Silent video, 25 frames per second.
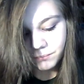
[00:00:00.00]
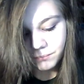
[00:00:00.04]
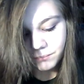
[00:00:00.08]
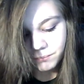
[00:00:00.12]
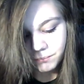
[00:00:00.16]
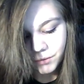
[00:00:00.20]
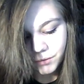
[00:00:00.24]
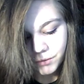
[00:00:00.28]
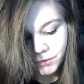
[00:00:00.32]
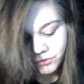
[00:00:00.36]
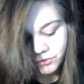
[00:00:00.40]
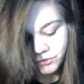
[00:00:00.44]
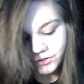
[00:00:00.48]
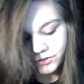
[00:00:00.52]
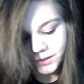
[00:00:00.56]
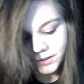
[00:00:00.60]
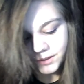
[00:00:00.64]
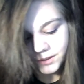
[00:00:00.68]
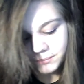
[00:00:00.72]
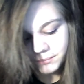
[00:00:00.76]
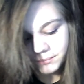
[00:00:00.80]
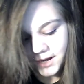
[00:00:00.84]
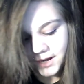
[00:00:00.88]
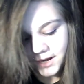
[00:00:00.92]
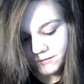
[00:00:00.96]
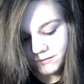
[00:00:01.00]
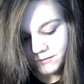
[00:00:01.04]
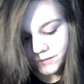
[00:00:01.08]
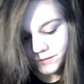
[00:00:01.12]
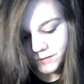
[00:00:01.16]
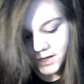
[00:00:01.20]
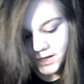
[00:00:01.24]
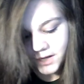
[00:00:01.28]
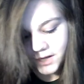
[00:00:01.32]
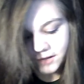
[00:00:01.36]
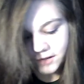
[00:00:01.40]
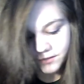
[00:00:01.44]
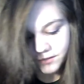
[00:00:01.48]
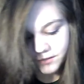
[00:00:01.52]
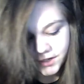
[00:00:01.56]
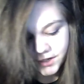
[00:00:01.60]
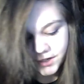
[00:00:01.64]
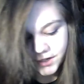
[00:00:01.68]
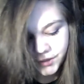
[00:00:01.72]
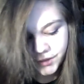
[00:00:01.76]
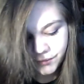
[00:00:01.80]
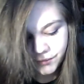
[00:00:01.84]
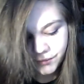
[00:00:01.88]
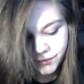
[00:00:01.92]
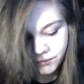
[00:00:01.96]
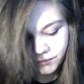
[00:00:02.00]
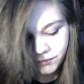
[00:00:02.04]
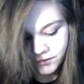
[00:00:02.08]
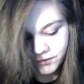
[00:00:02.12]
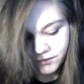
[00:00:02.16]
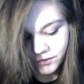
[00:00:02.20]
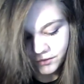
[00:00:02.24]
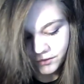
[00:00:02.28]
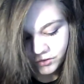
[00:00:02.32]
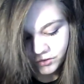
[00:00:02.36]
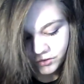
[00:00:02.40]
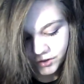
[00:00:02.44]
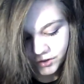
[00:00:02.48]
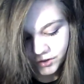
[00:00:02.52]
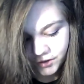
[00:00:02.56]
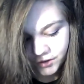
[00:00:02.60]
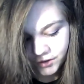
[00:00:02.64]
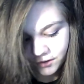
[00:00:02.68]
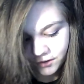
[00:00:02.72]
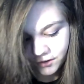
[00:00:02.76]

potion, but everyone else I knew was in the circle.